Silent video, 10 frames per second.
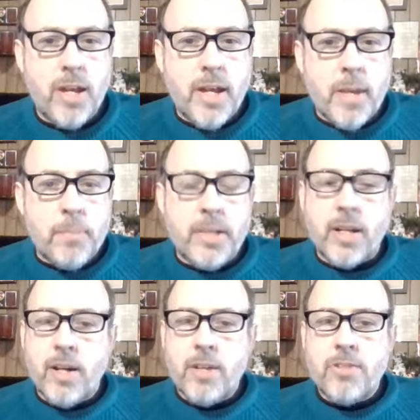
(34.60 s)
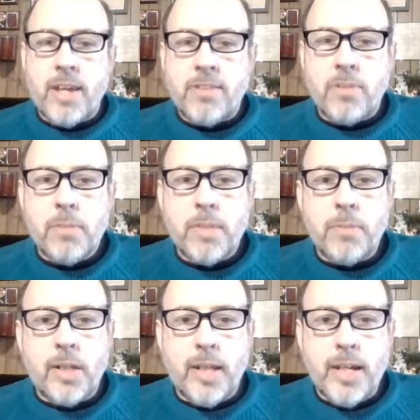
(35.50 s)
because, as some of them
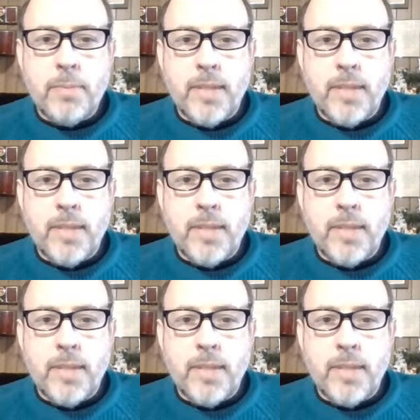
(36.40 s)
claim,